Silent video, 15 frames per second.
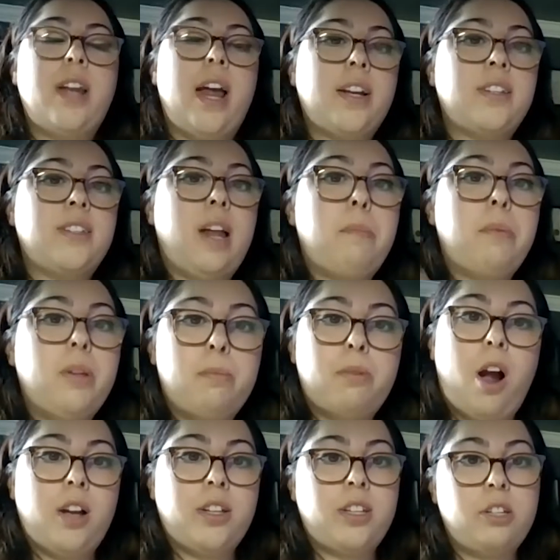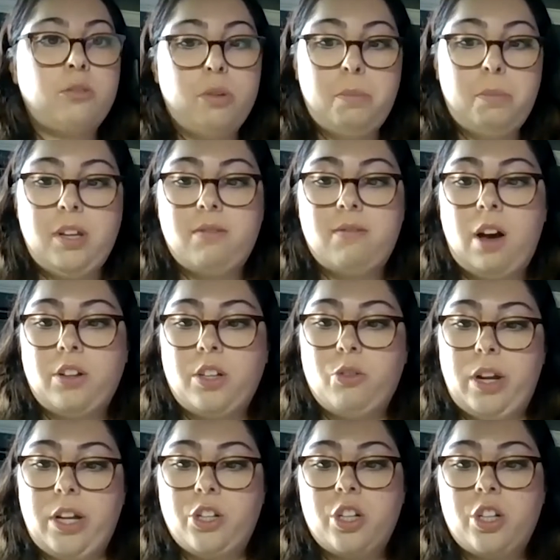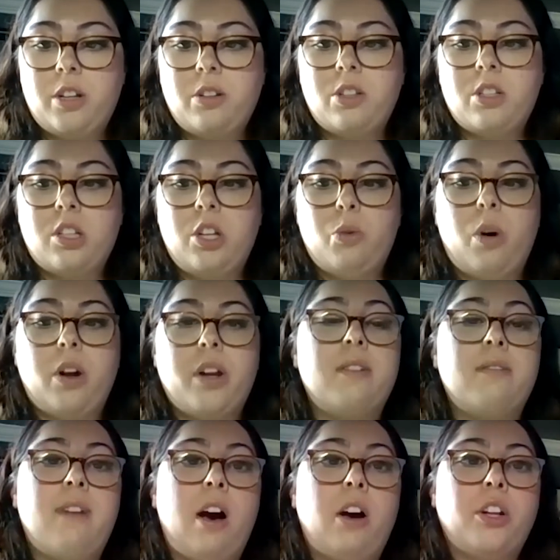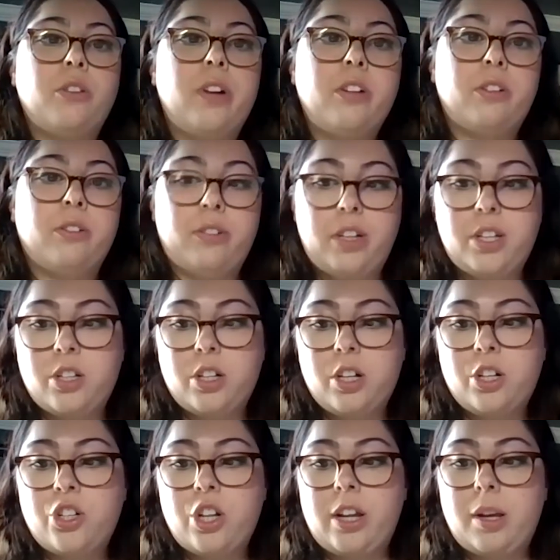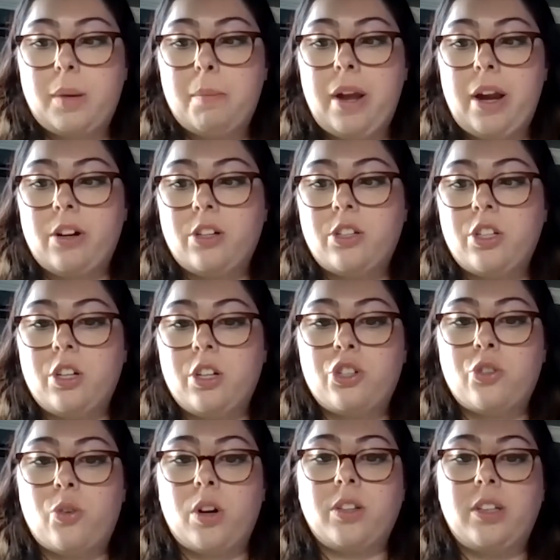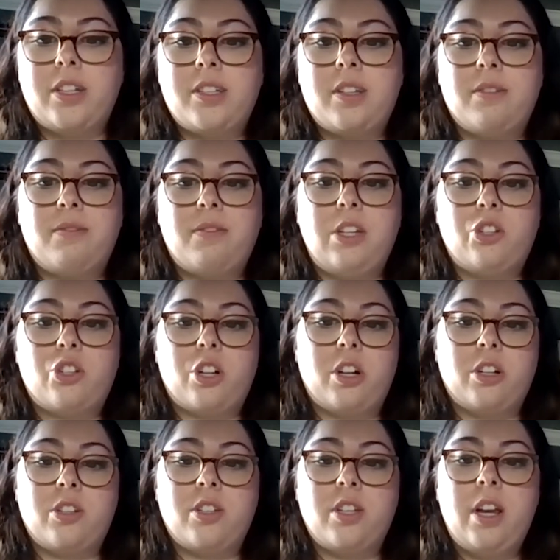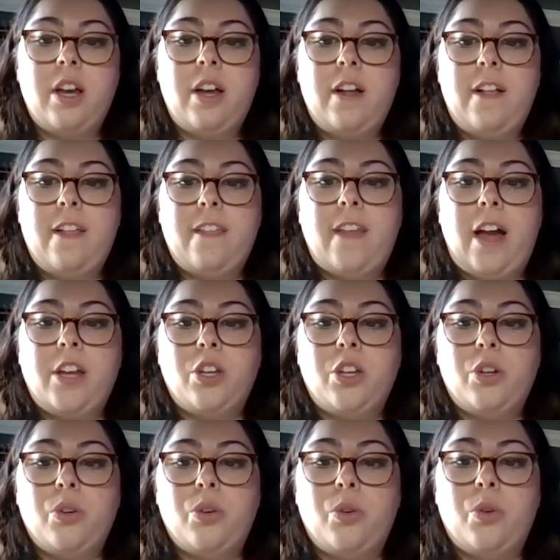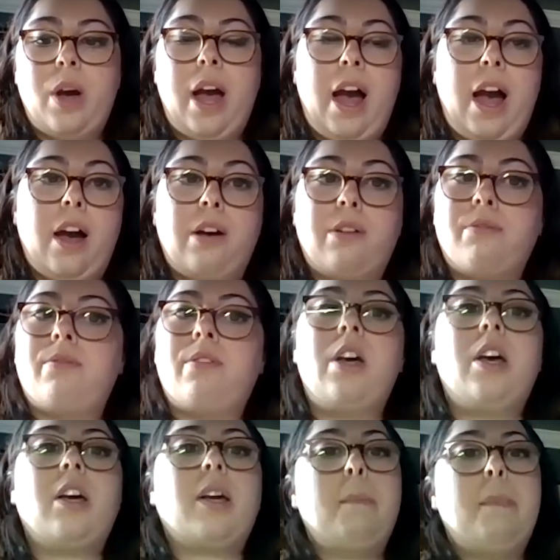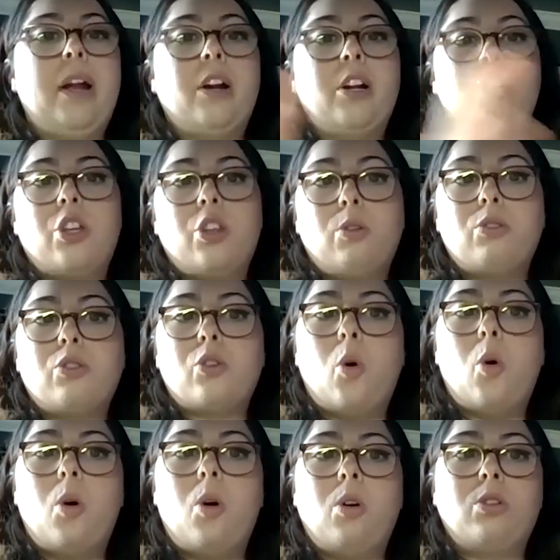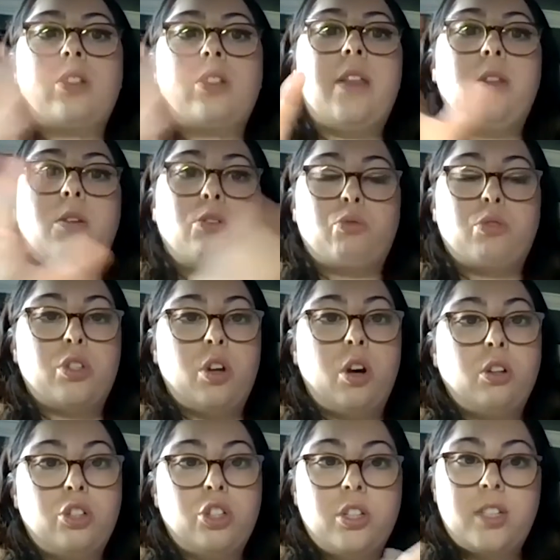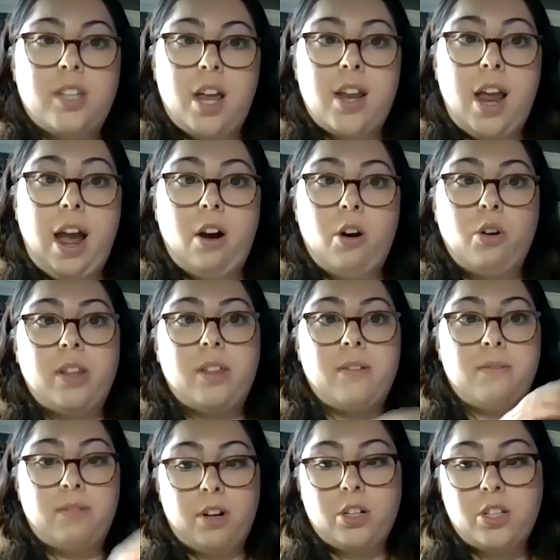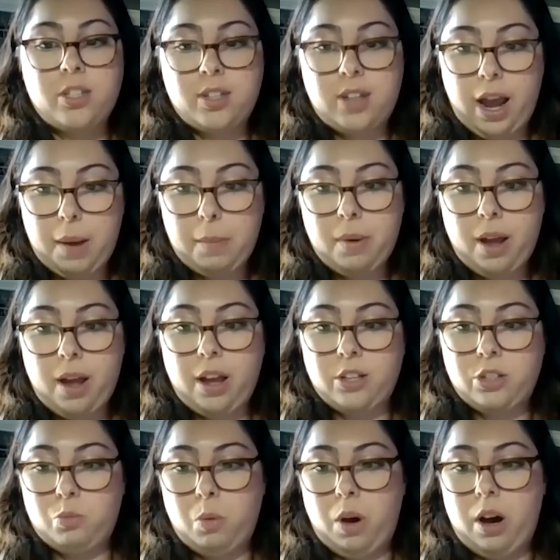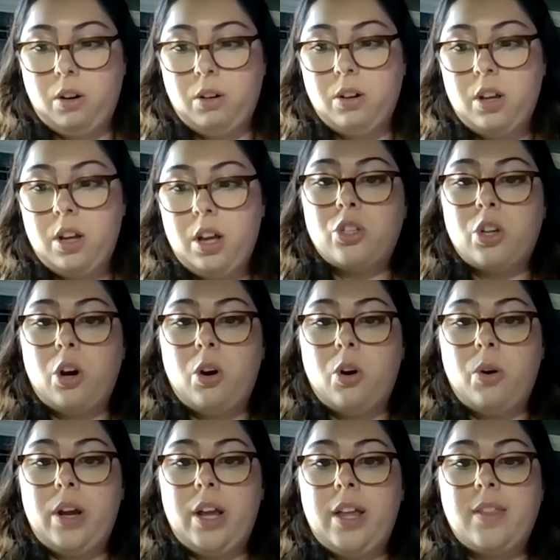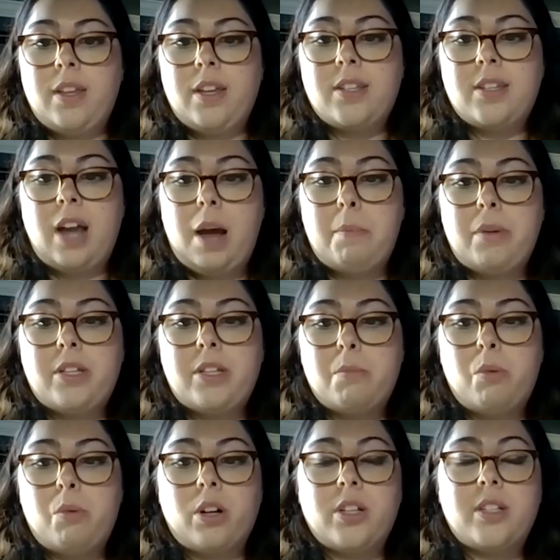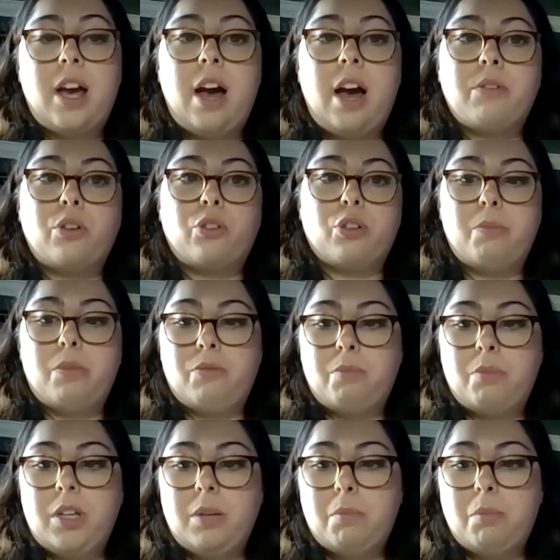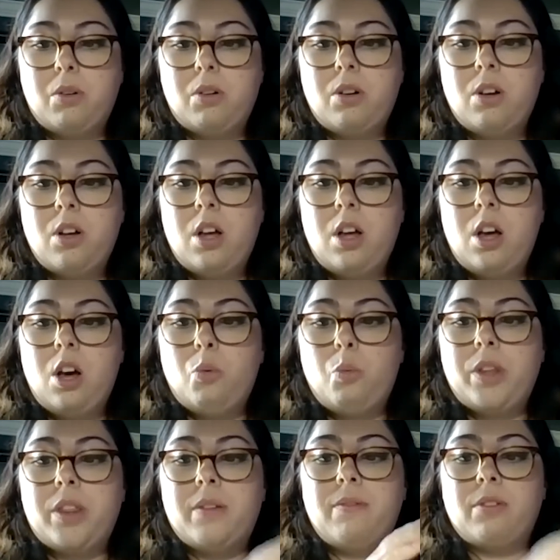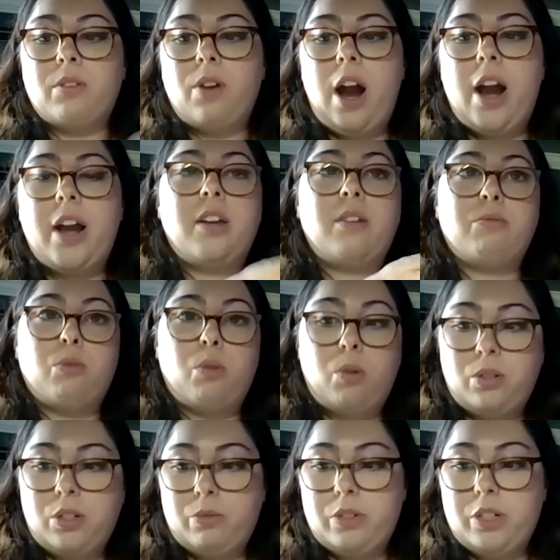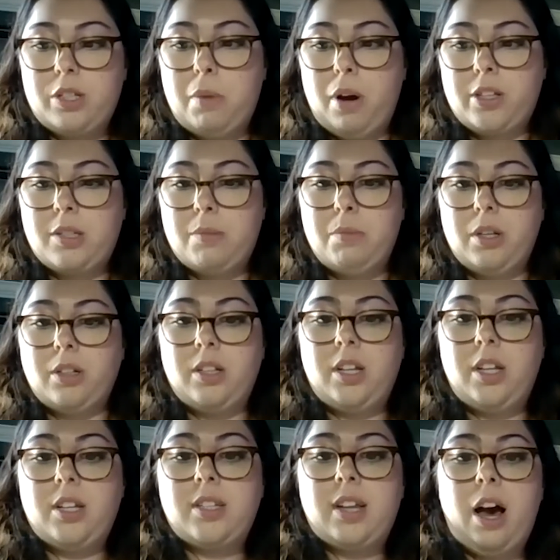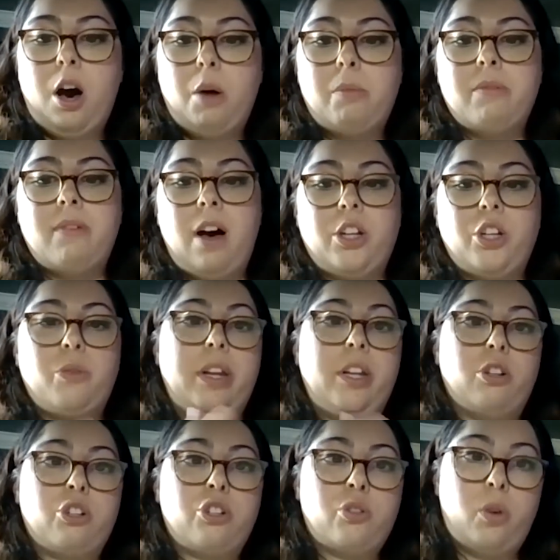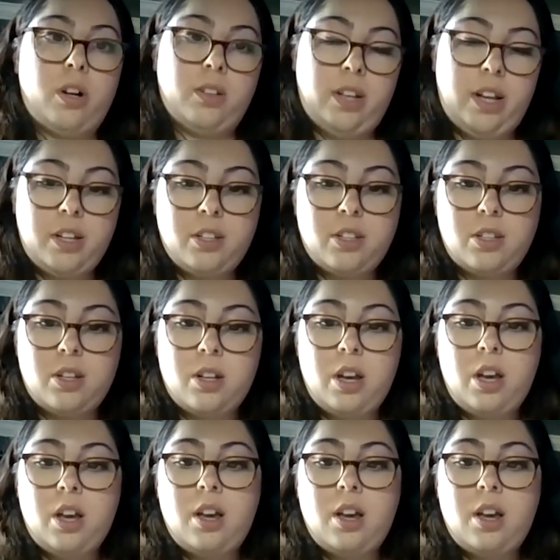The next step in the process would be evaluation. So you want to evaluate your research and compare it to your short list of features that you have, compare it to those goals and those results you set out in the first step as well. So in this step, it's important to have a group of people with a variety of roles and responsibilities to help evaluate your short list.